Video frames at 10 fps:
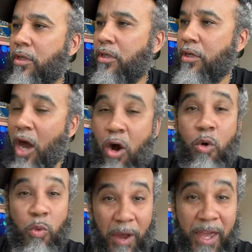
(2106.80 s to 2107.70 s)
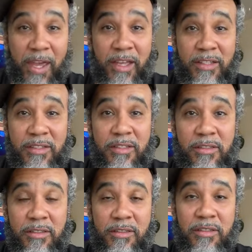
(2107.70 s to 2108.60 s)
No wings?
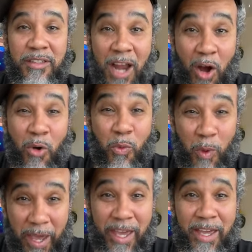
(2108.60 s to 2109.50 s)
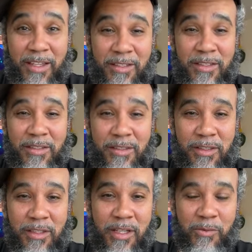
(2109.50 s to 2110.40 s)
No wings?
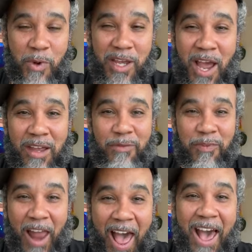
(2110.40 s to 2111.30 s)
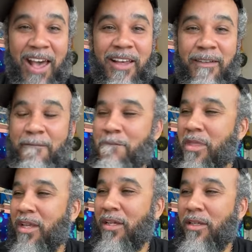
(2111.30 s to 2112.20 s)
We can't fly?
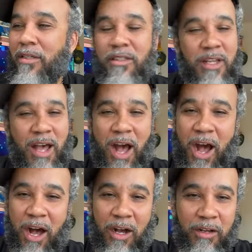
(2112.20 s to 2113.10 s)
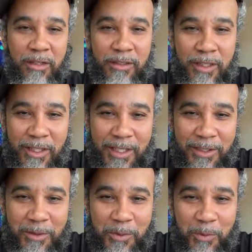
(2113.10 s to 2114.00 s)
No.
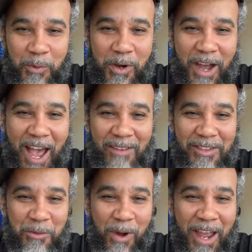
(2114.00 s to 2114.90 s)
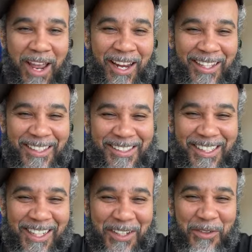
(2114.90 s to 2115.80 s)
We'll have to wait and
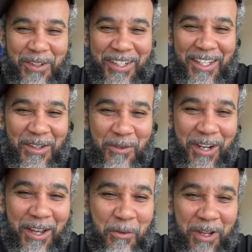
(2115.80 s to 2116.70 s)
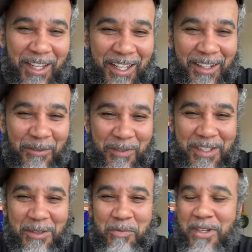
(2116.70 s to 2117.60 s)
see what, when we get
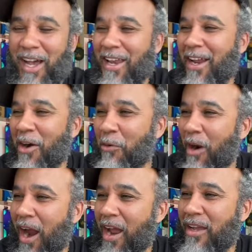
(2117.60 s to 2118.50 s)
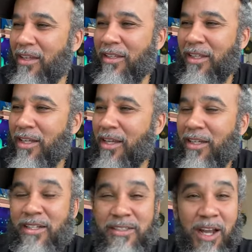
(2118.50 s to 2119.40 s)
official I know, right?
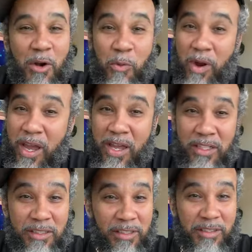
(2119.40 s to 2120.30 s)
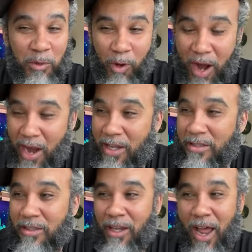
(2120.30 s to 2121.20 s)
Because no wings is
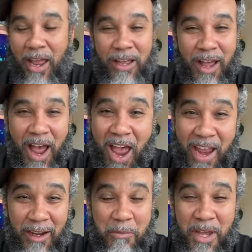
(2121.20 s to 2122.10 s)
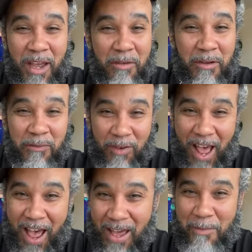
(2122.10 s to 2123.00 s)
crazy. Like, I ain't going to be able to
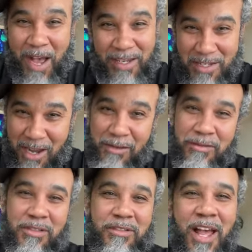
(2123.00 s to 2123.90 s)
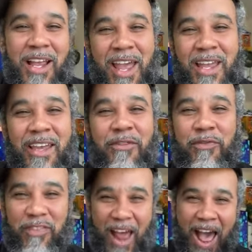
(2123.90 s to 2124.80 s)
fly in my Jones. I can't get
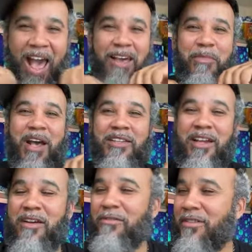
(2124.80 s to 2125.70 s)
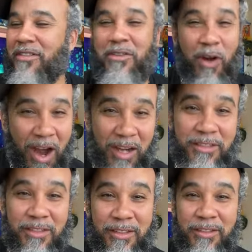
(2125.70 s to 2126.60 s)
fly in my Jones. It's
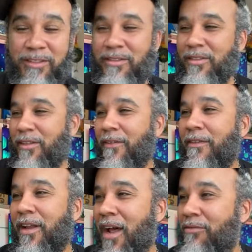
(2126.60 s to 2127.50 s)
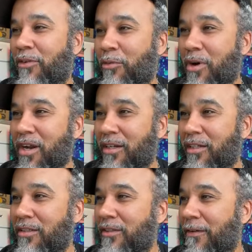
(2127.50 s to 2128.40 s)
crazy. Like, for
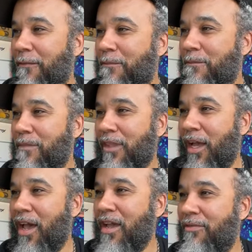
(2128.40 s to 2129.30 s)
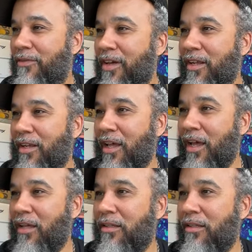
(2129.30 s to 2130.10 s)
real. I ain't feeling that.